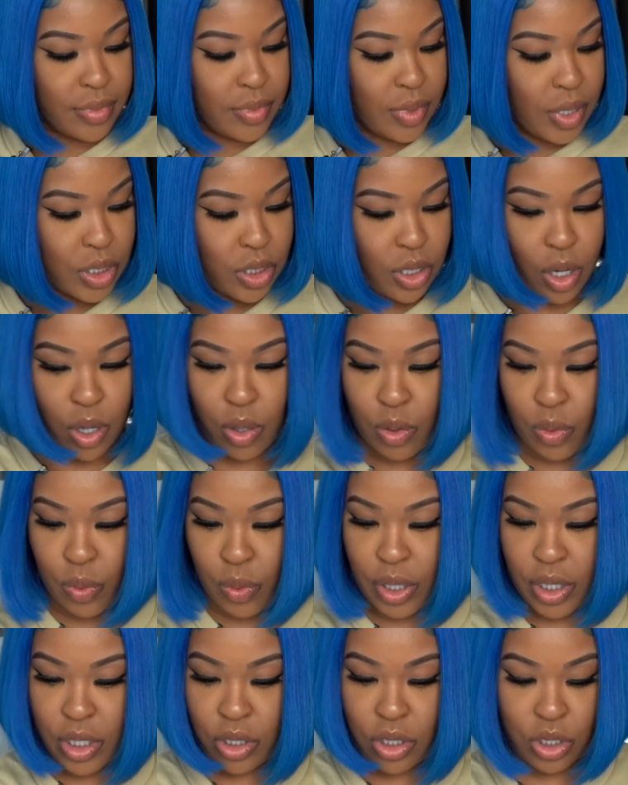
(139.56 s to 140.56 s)
So we're
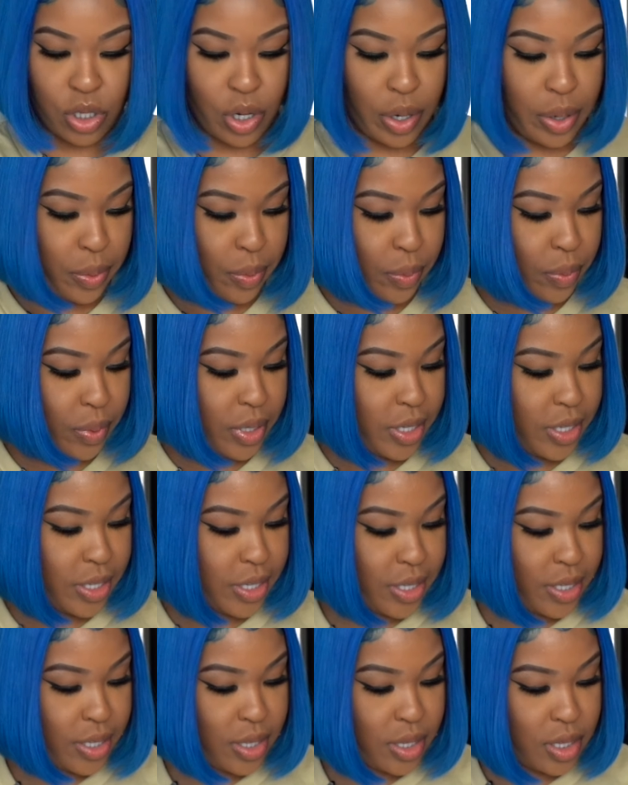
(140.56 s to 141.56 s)
gonna start
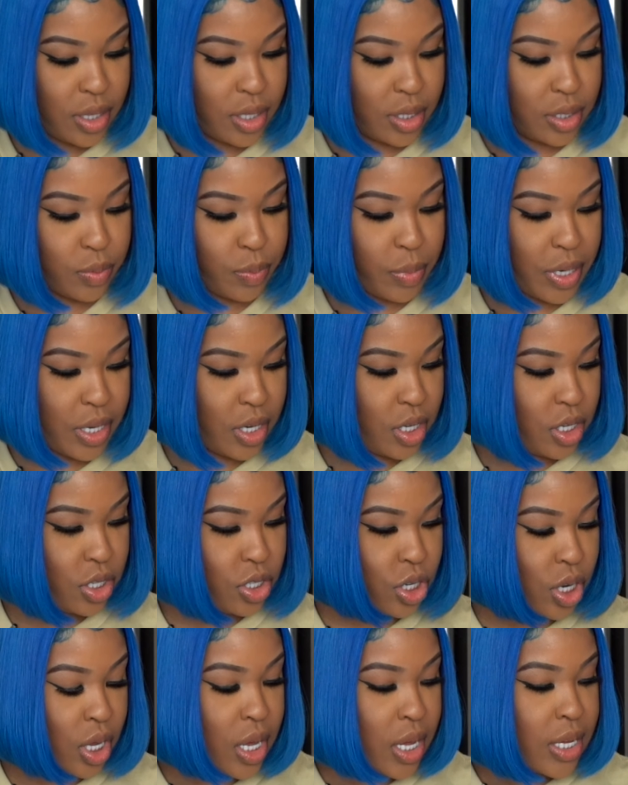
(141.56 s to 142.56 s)
with the
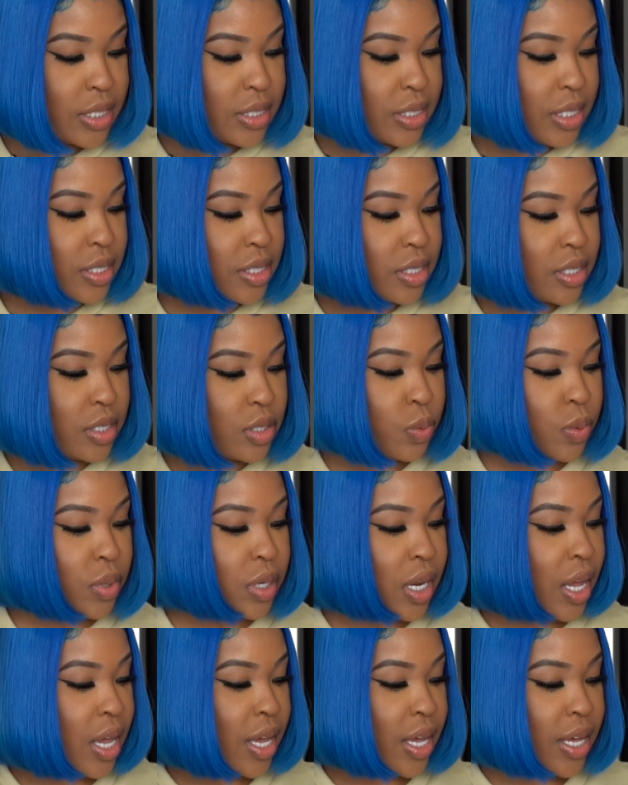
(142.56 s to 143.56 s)
spinach. Since this one
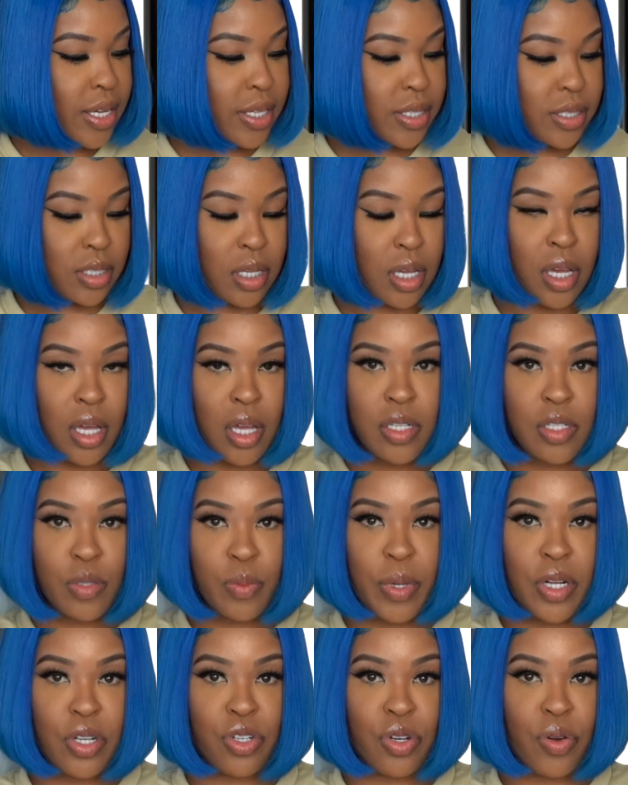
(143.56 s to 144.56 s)
has
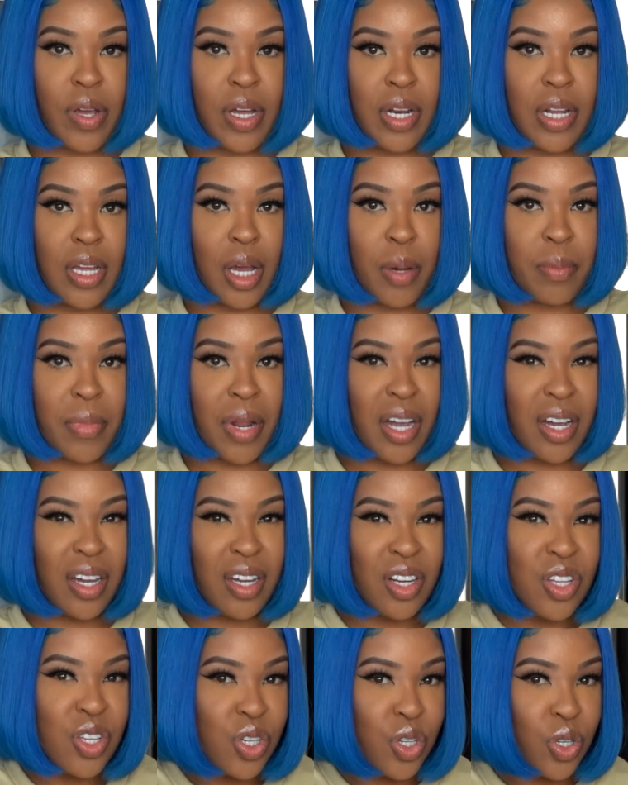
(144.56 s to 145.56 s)
spinach already, I'm not
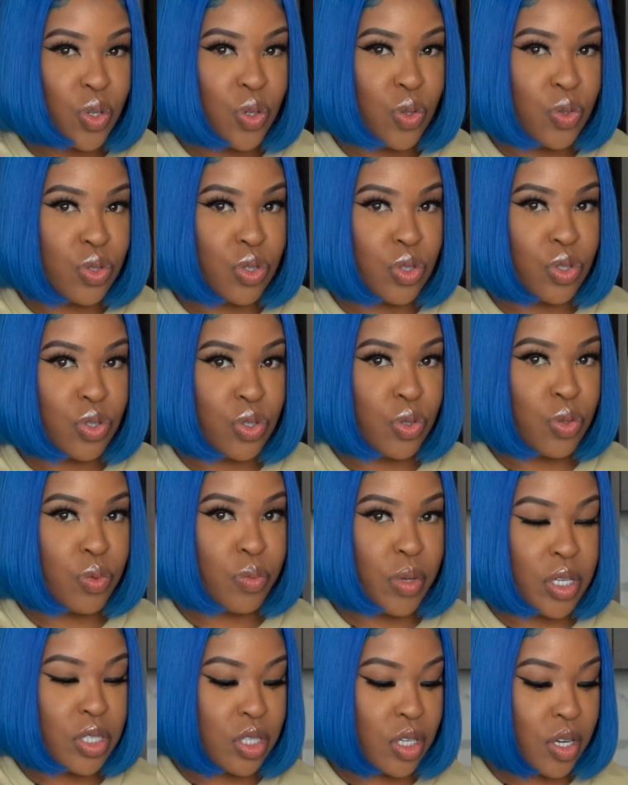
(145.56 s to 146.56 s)
gonna use too
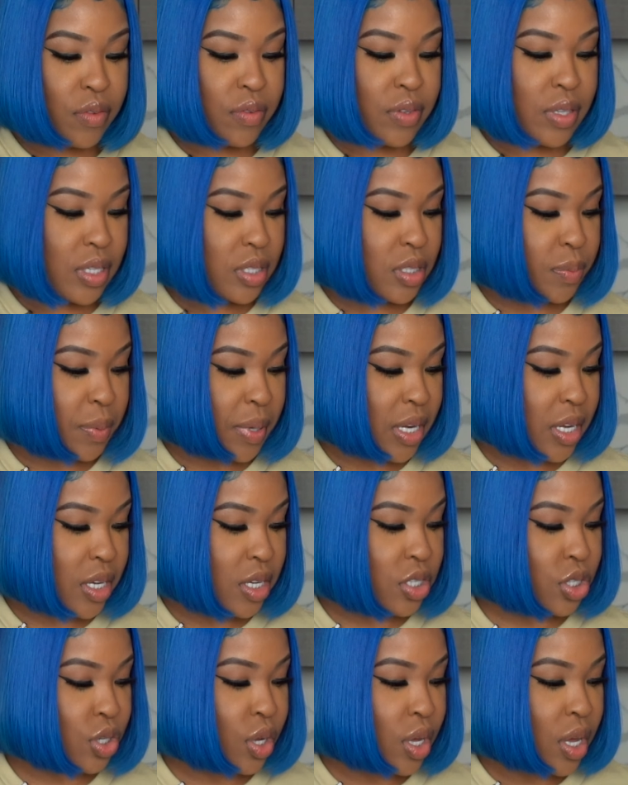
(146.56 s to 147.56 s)
much of this
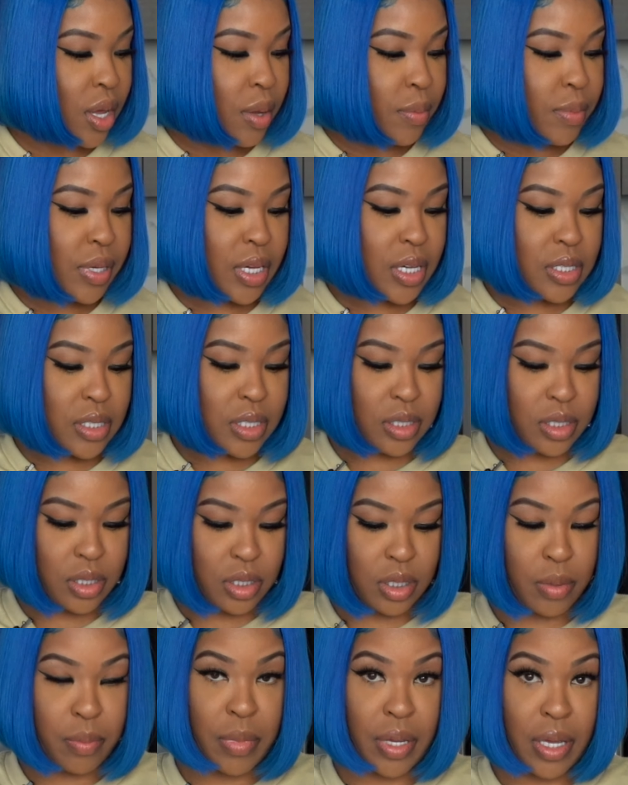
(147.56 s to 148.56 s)
spinach because this is
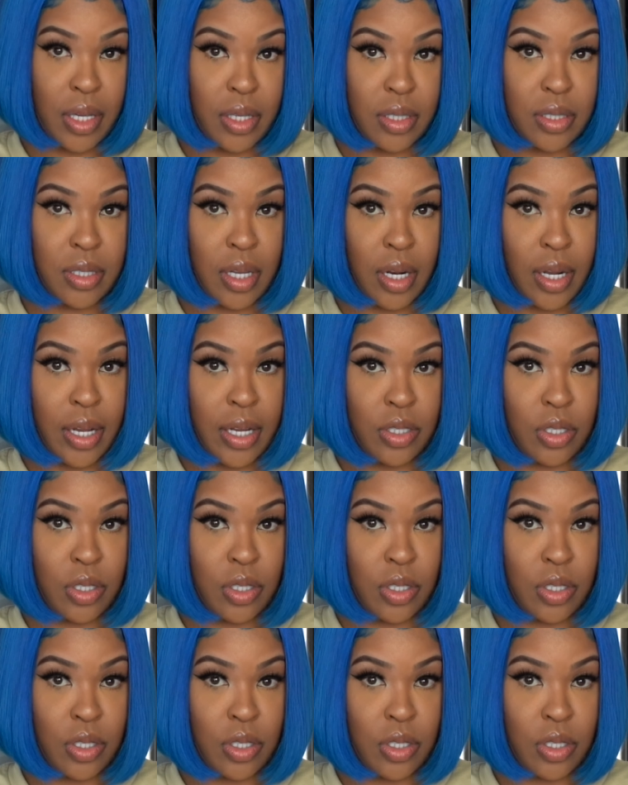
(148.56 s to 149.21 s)
the mix that I had